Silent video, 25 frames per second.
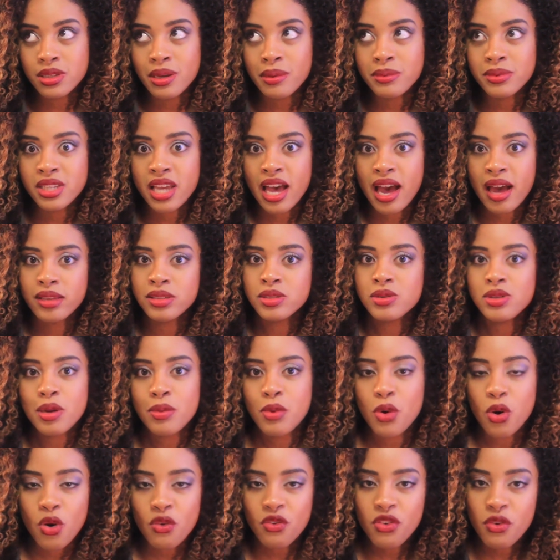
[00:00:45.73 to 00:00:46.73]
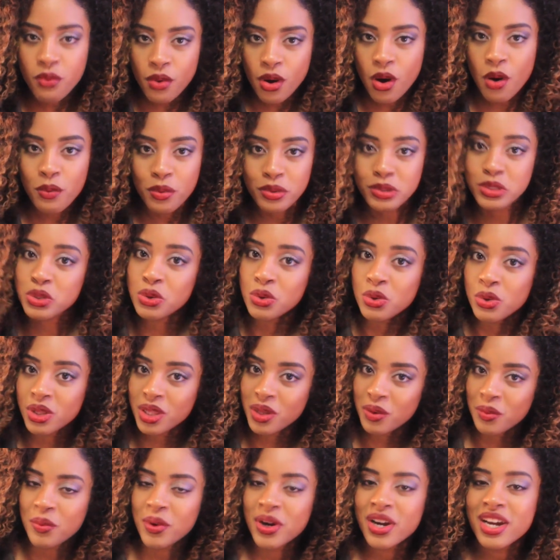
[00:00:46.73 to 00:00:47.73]
sometimes when I'm overwhelmed with
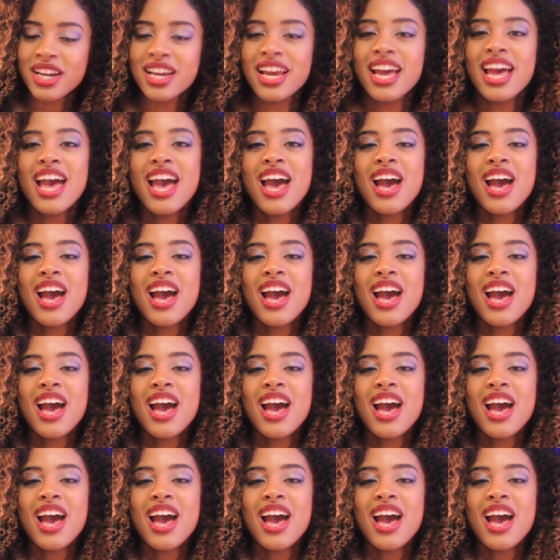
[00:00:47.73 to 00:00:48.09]
school and work,